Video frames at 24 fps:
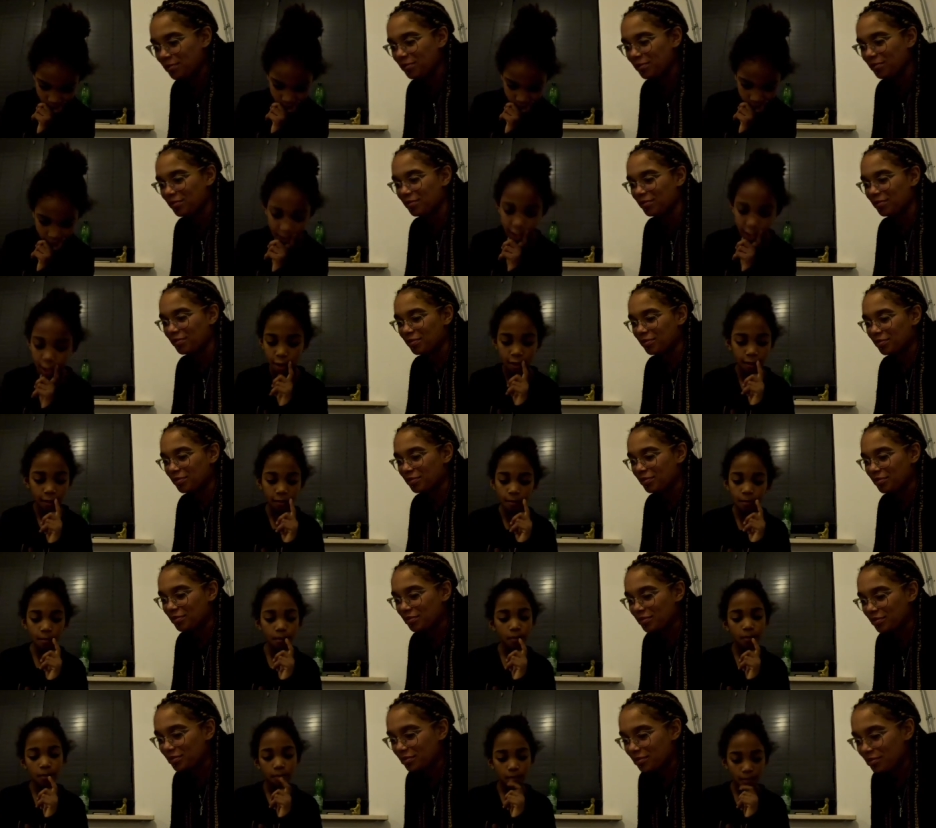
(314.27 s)
Speaker 1: No.
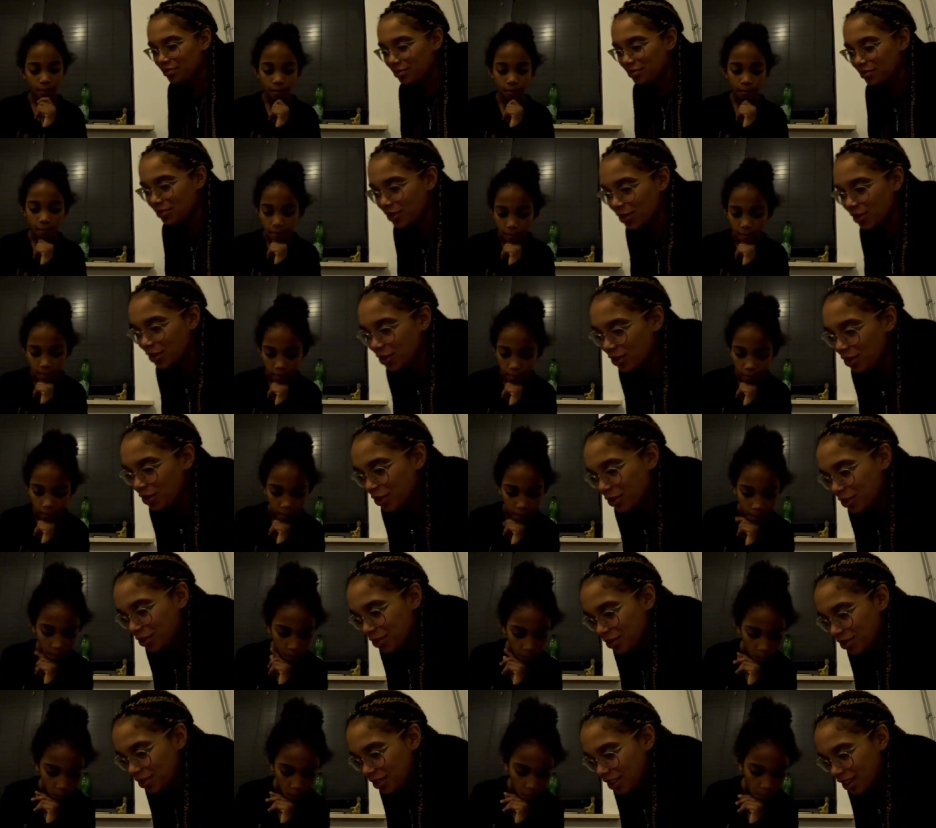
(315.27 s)
Oh
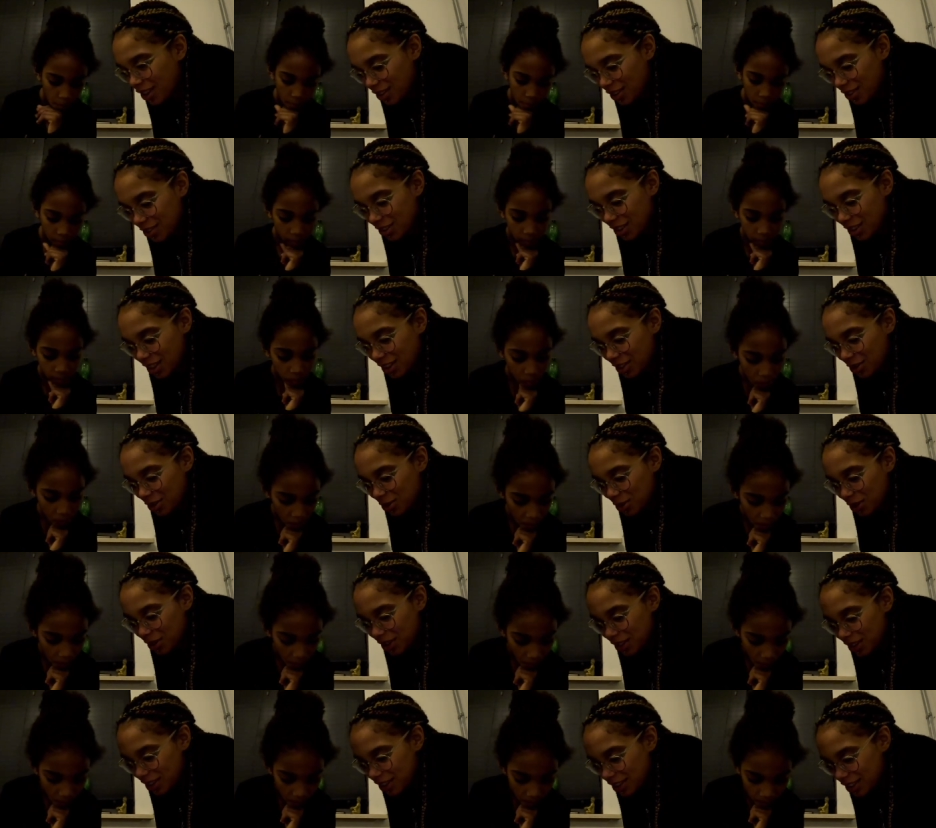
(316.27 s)
no, I don't see the hook.